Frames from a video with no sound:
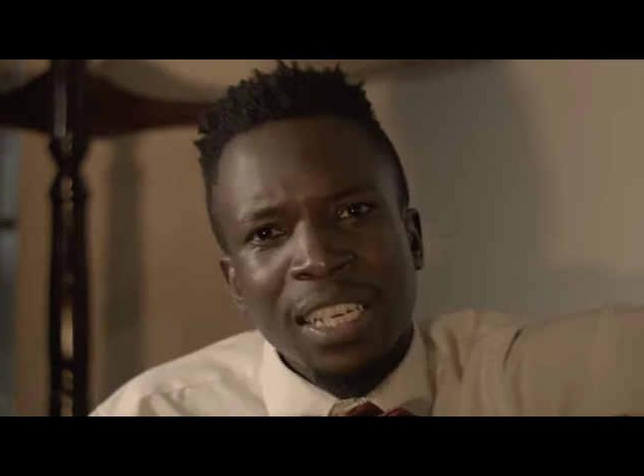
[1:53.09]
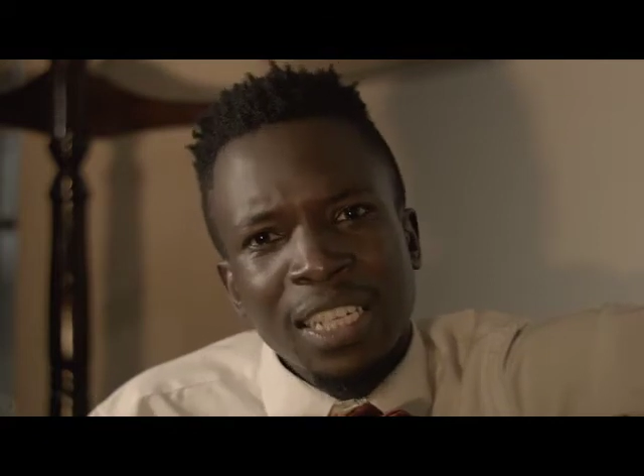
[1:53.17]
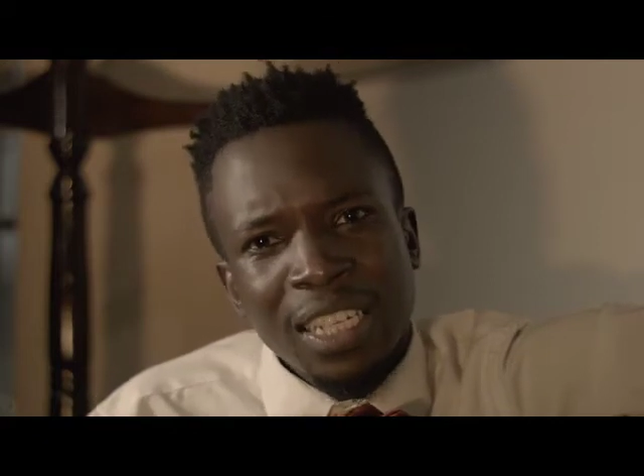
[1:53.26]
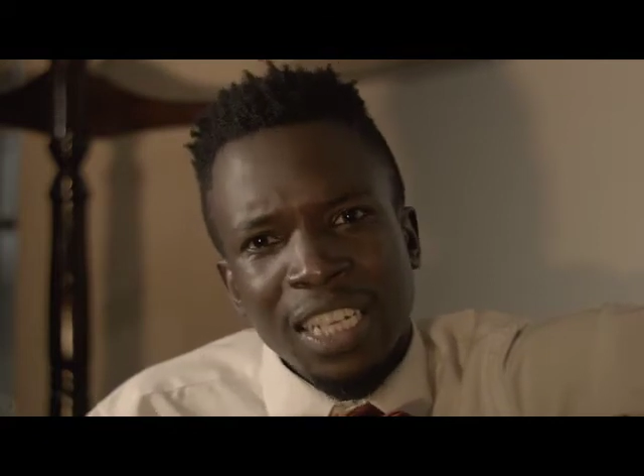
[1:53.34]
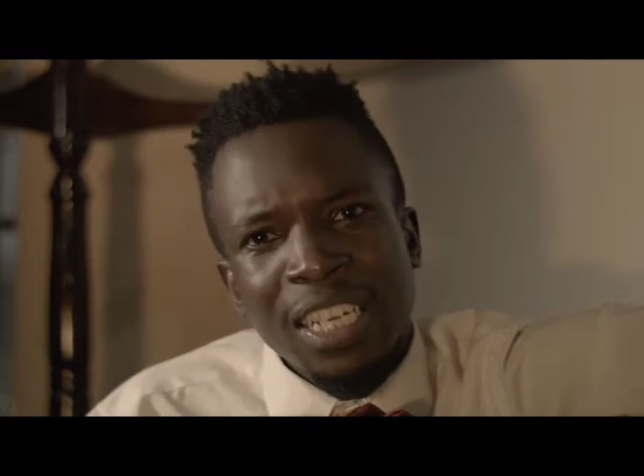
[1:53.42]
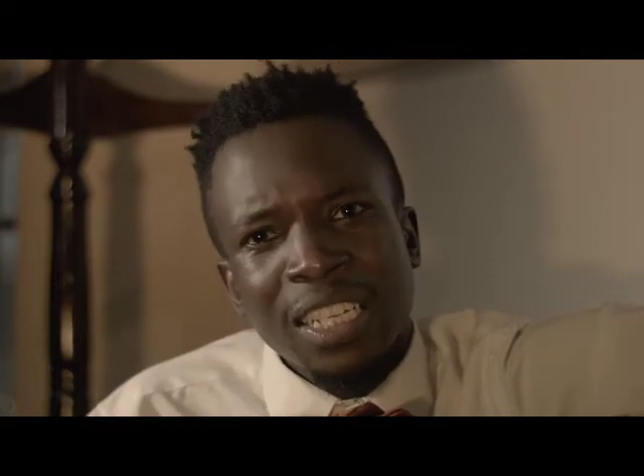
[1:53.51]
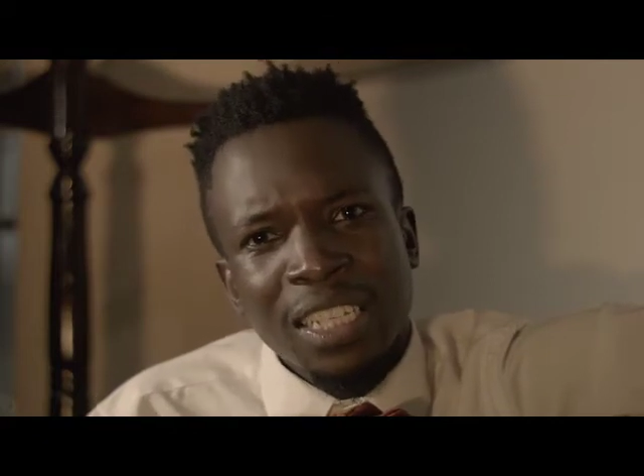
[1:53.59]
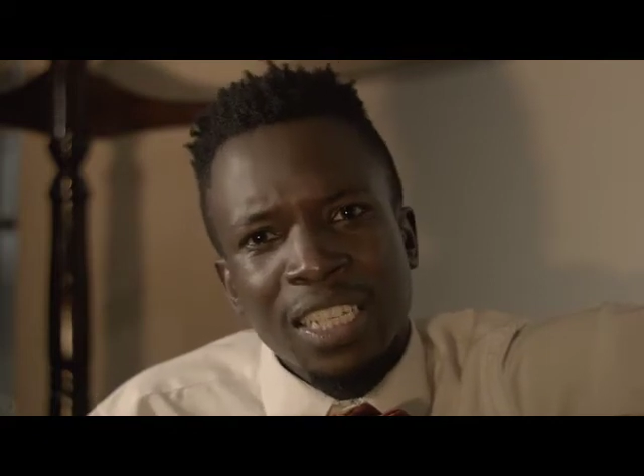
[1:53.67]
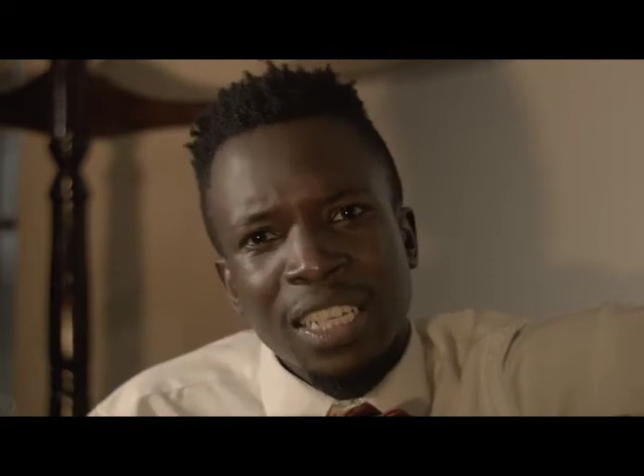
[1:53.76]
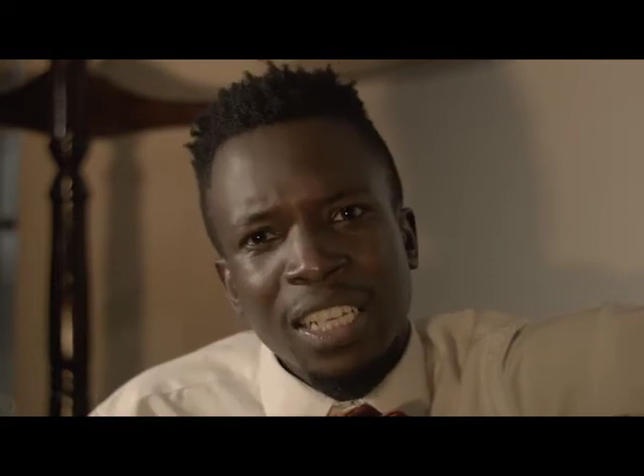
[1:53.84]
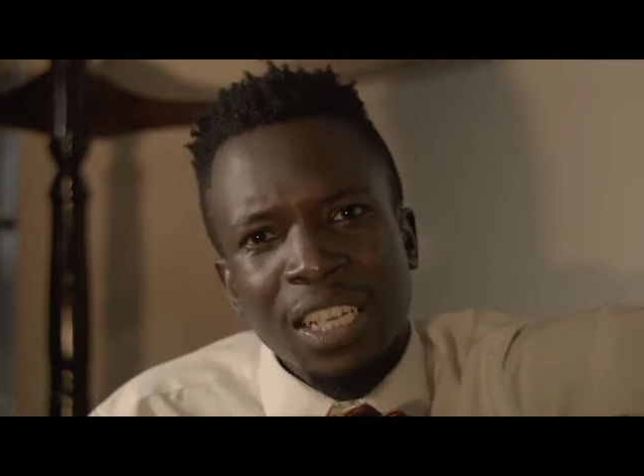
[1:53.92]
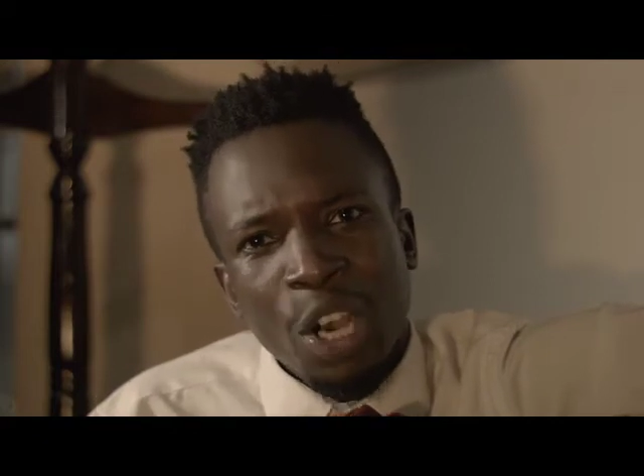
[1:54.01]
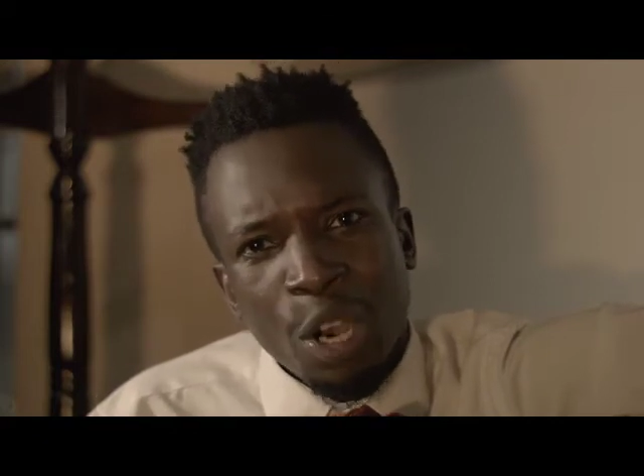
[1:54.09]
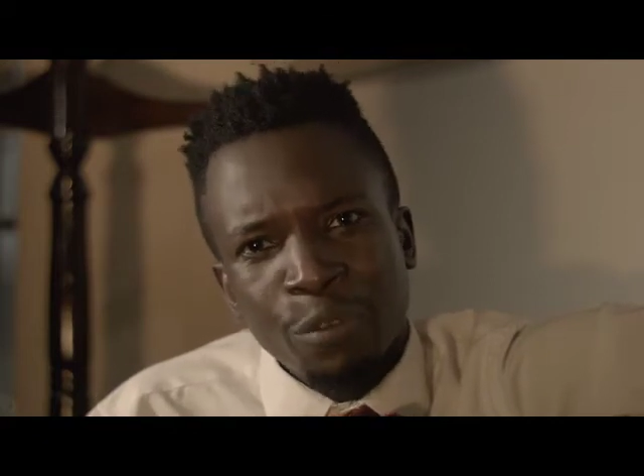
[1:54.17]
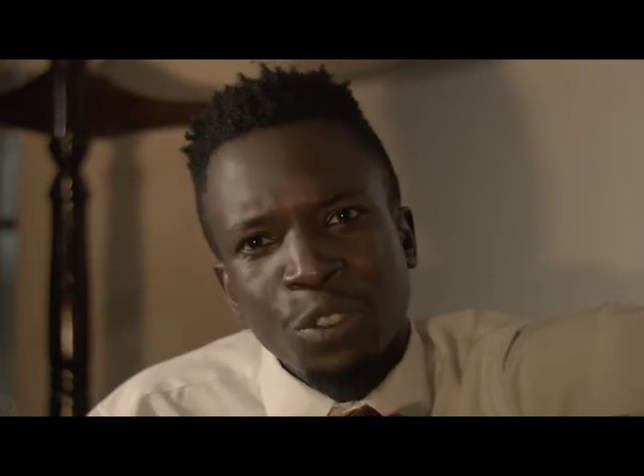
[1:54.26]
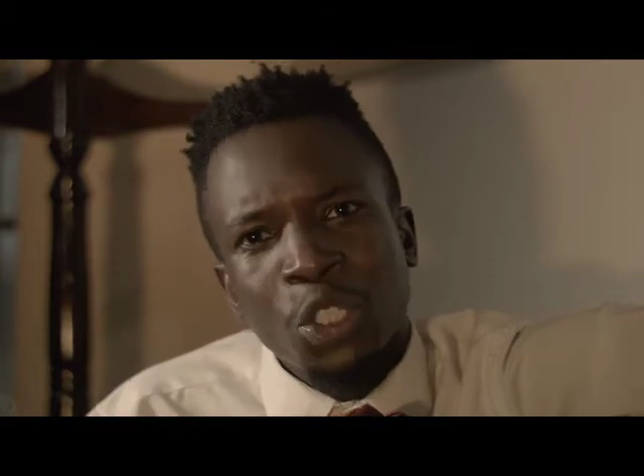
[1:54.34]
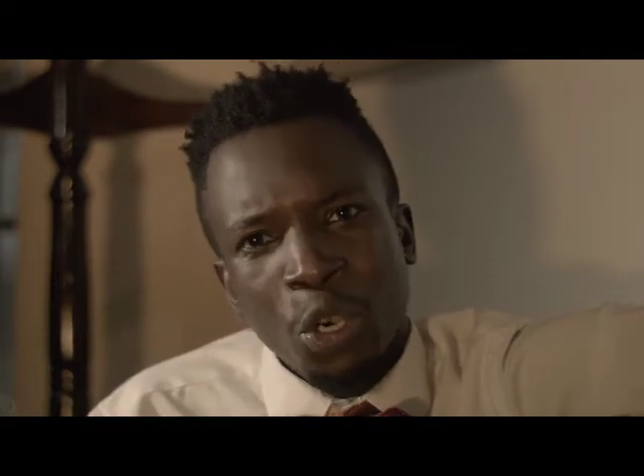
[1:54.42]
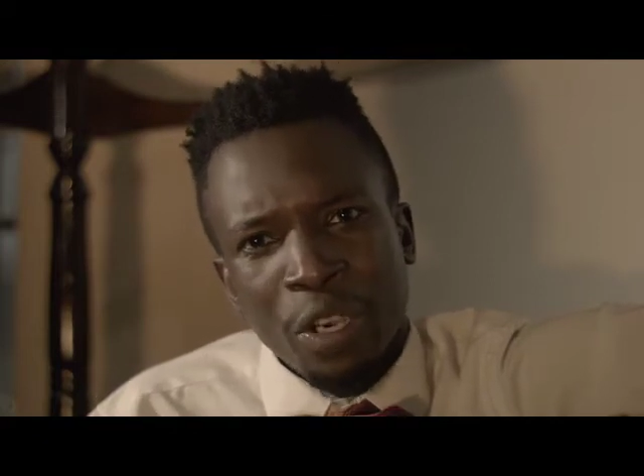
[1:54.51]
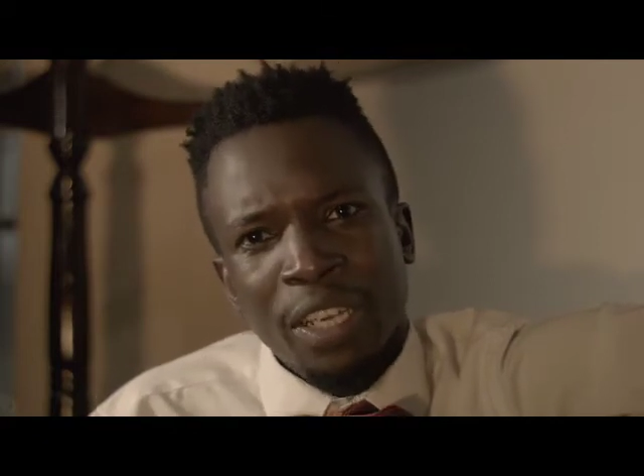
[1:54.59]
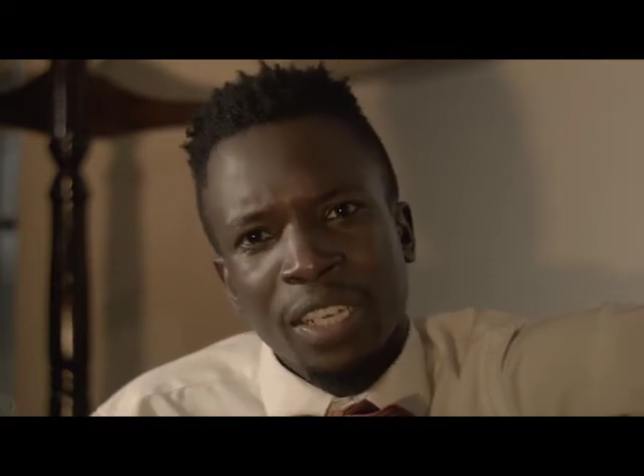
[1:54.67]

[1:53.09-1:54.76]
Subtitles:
tears of joy